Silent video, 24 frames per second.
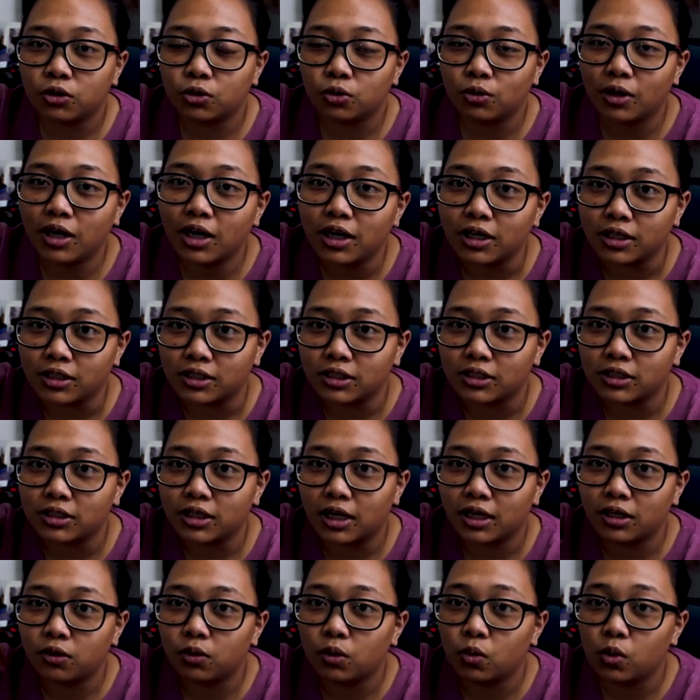to us
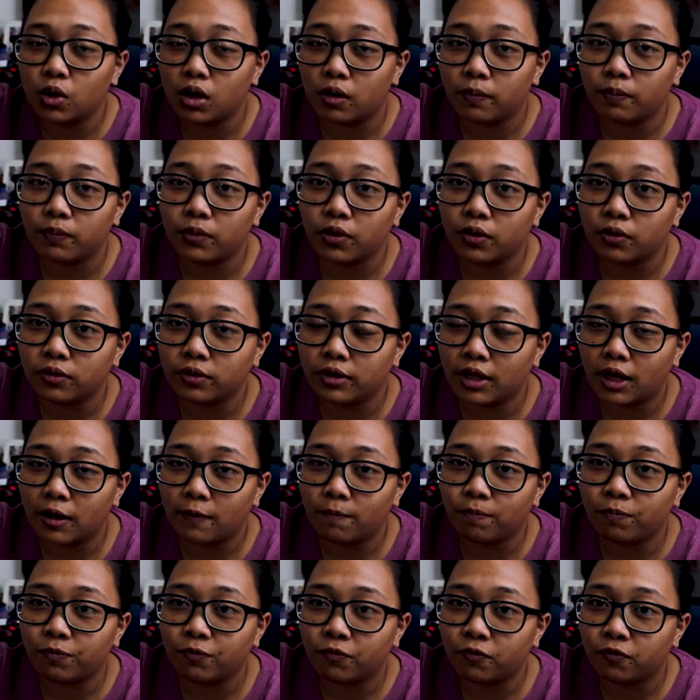and we will upload
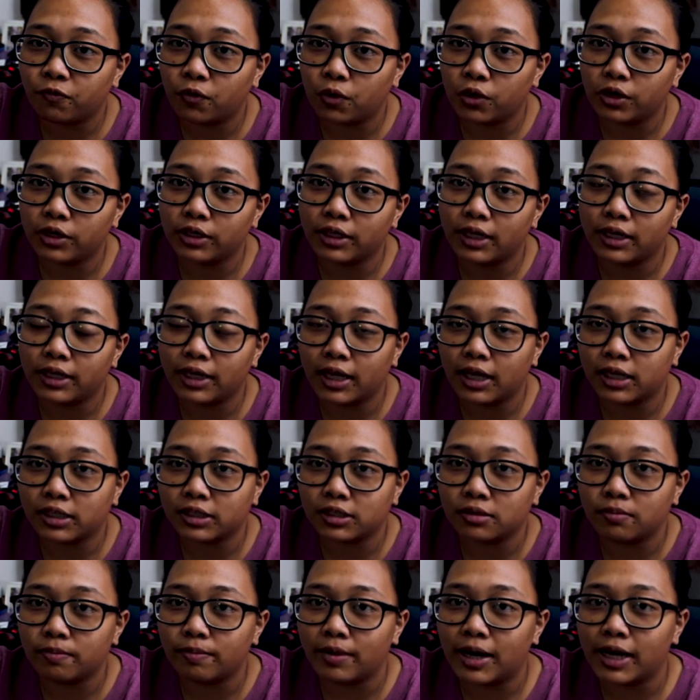them for the
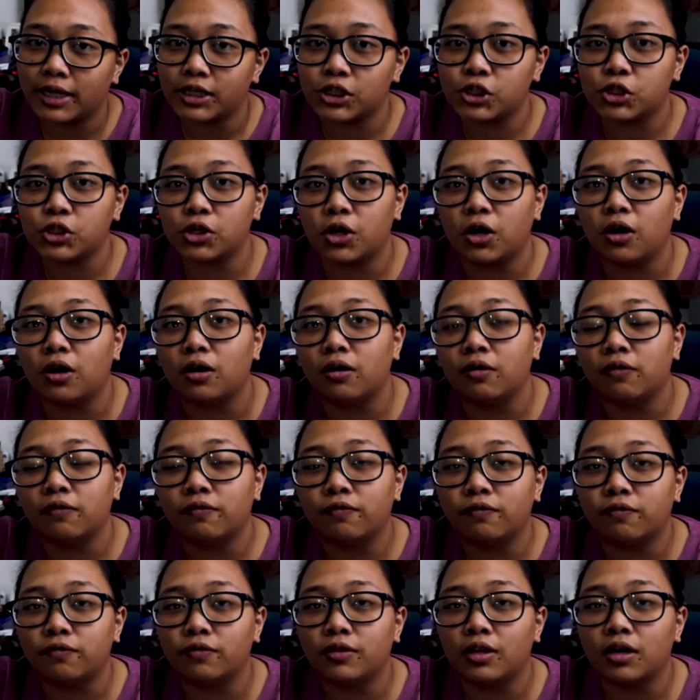next batch
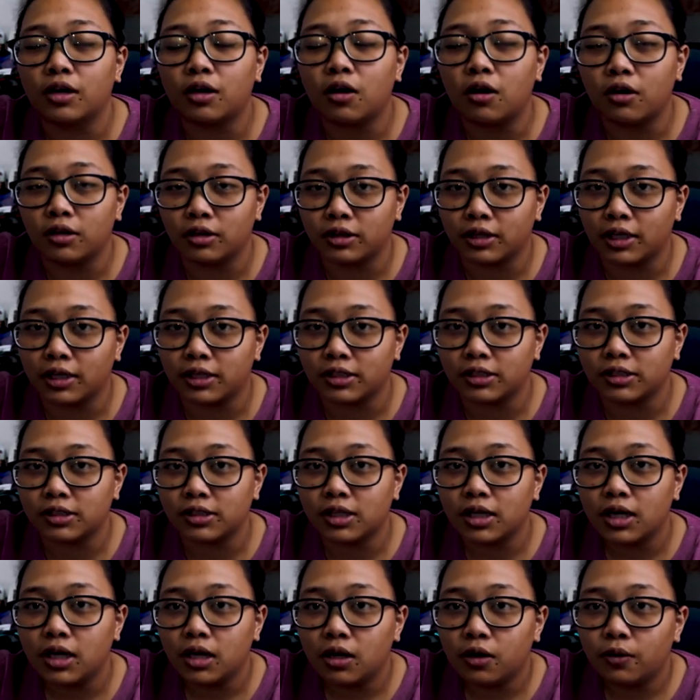of the contest.
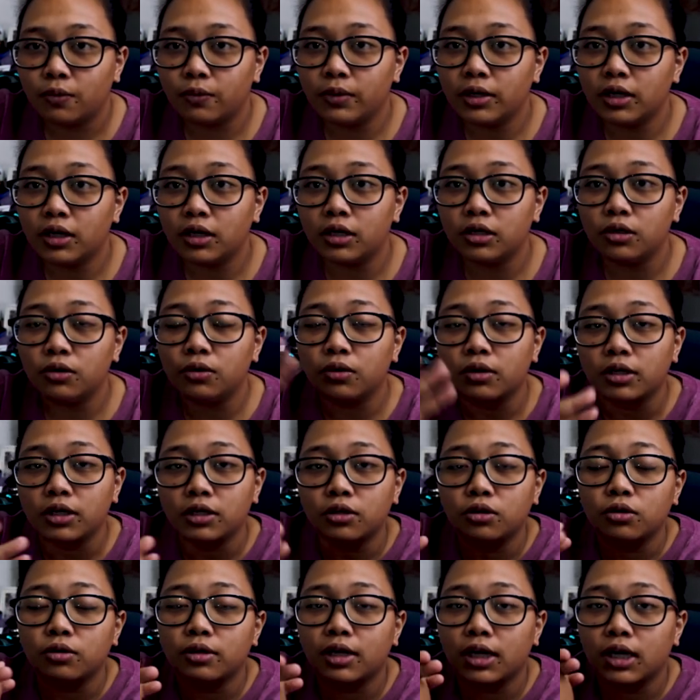We are
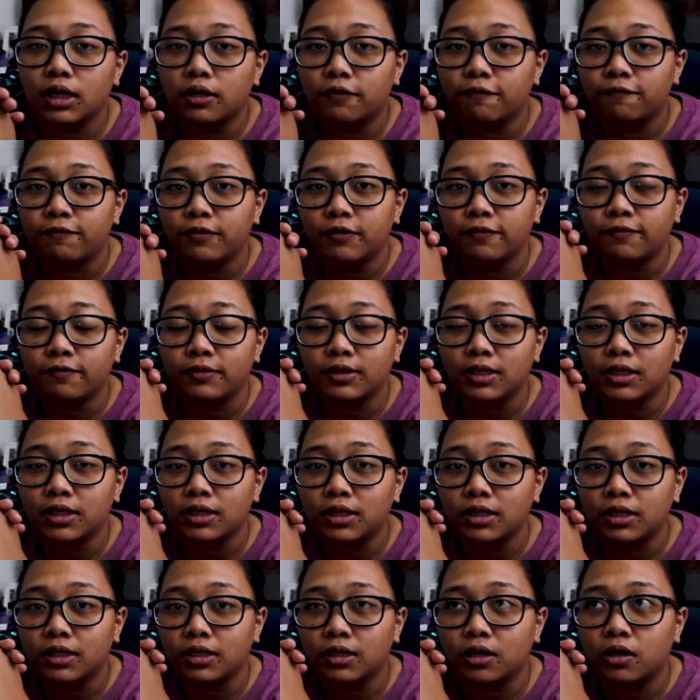looking to get
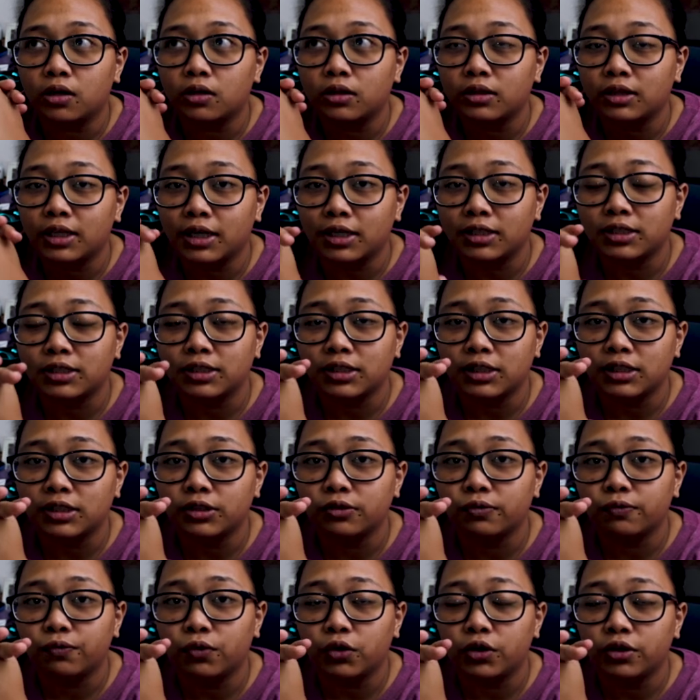15 contestants
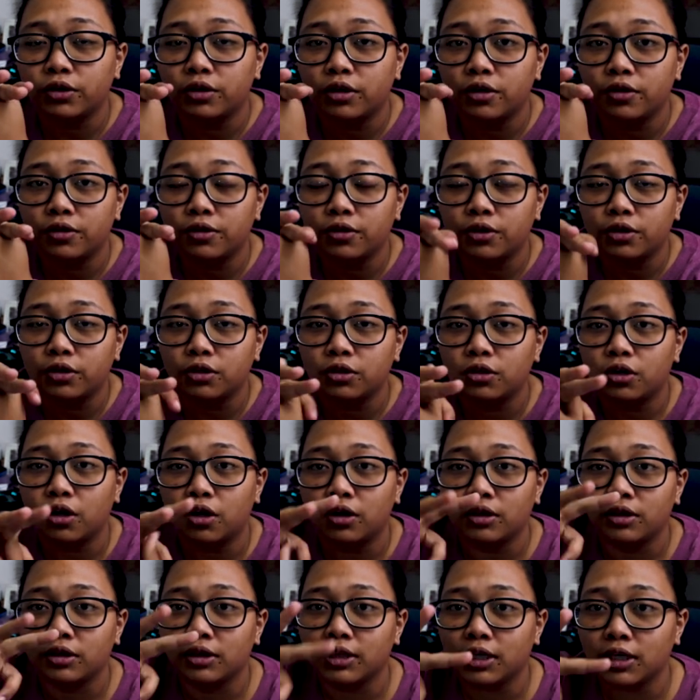for the third
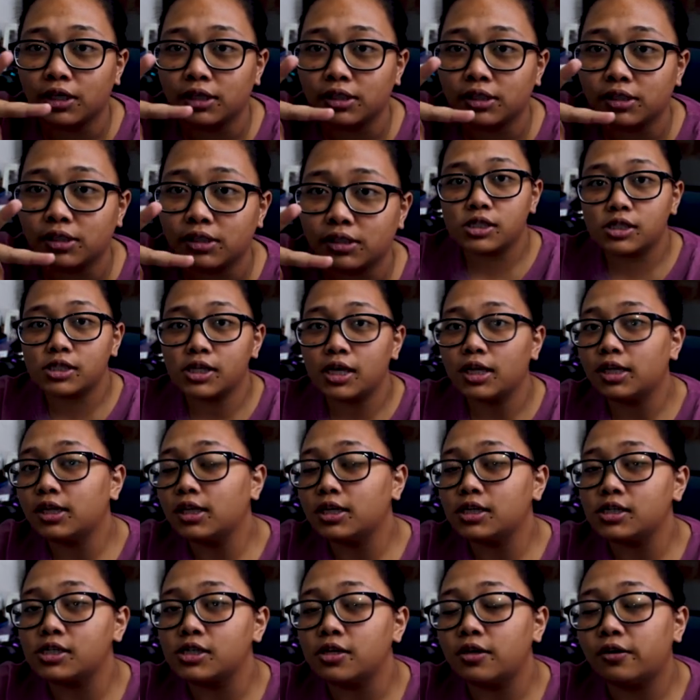contest. Send
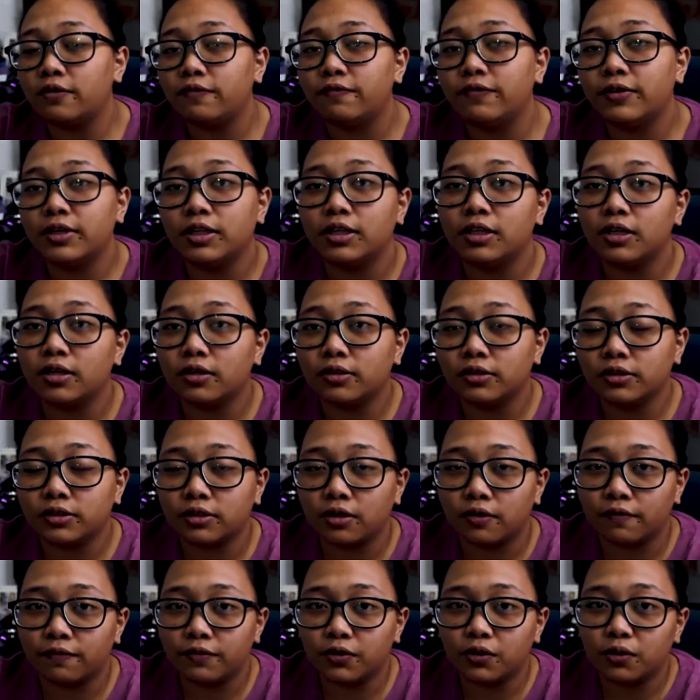us your videos
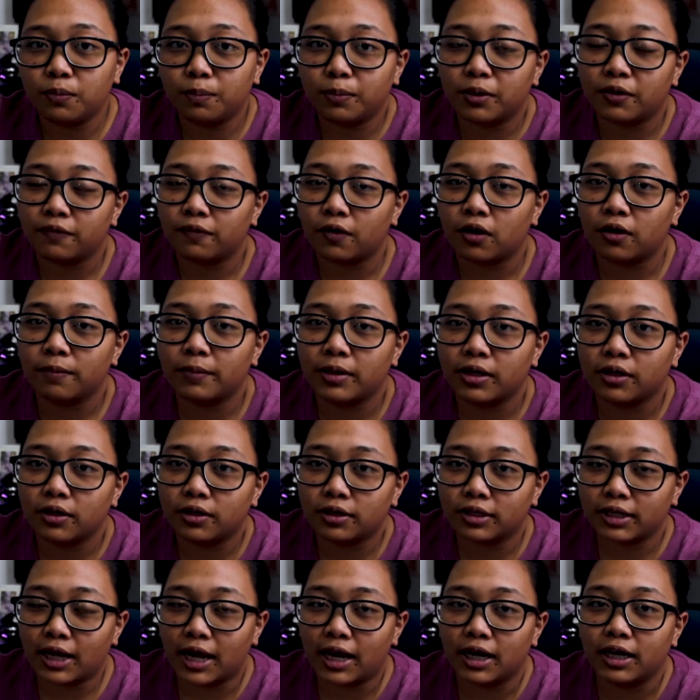of you performing
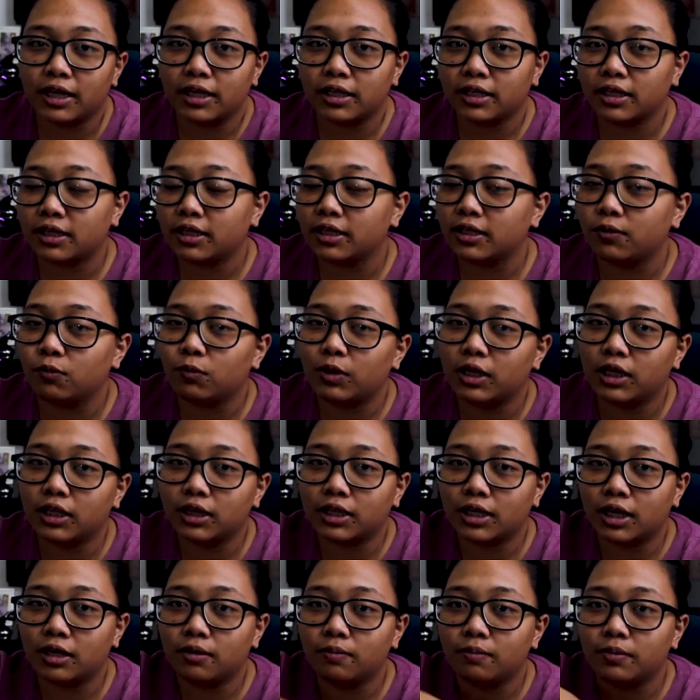your talent.
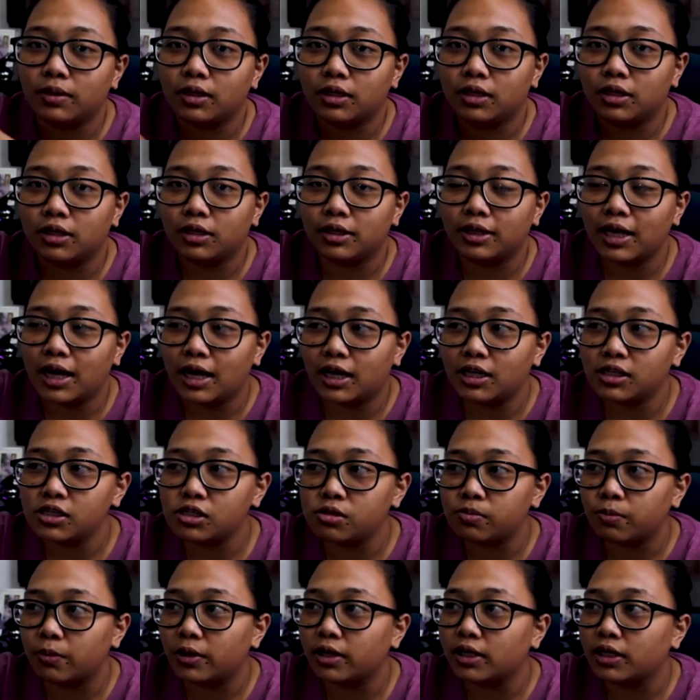It can be dance,
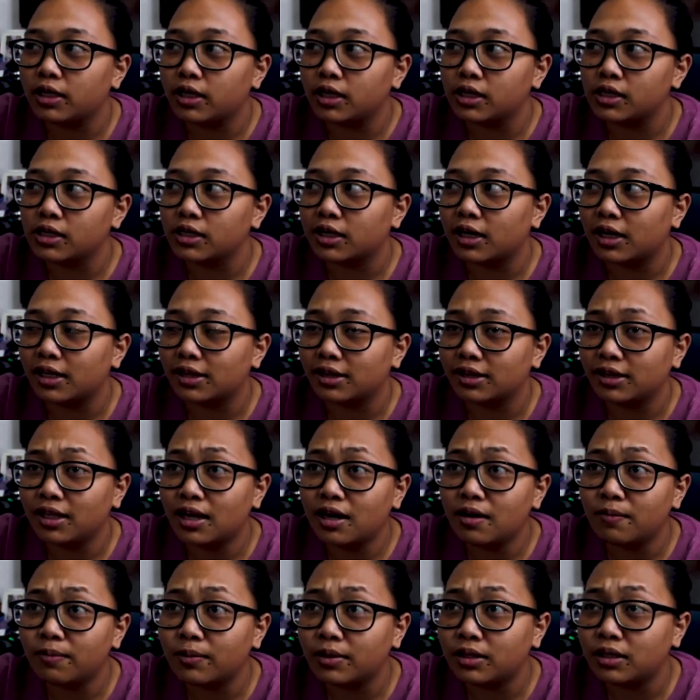pwedeng
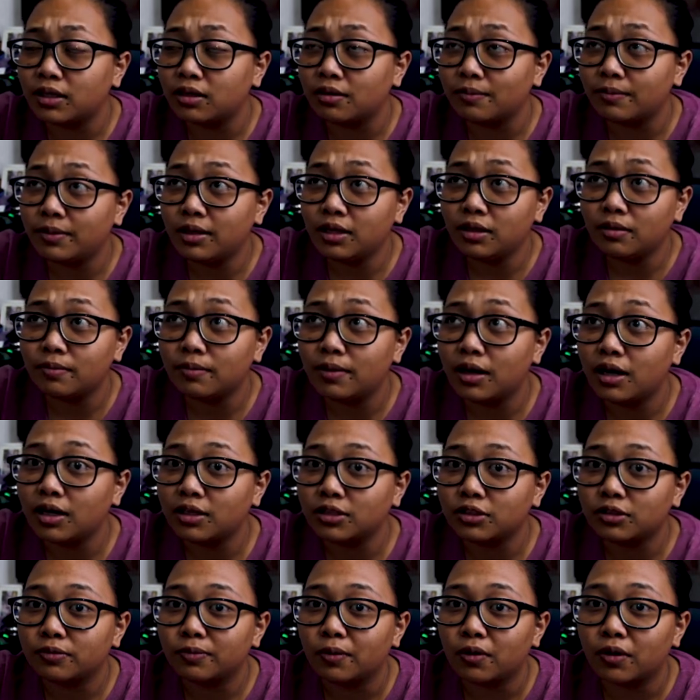kanta, pwedeng
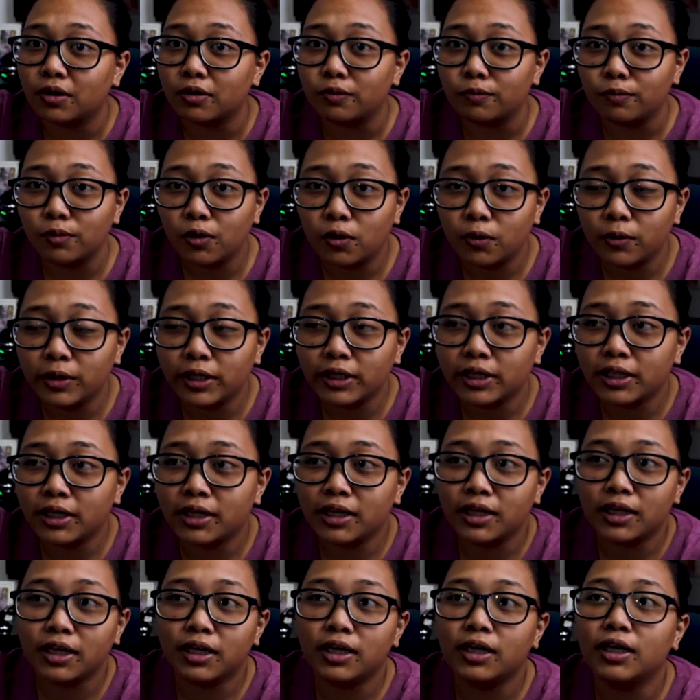beatbox, spoken
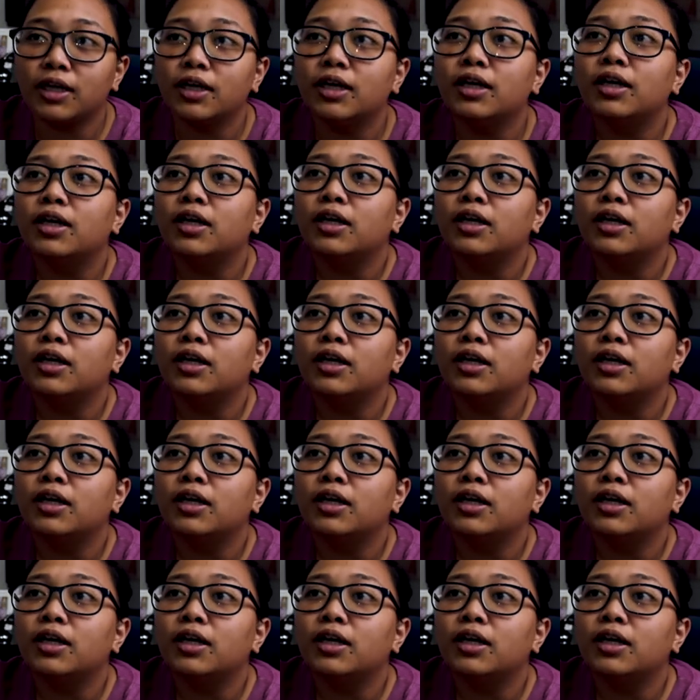poetry.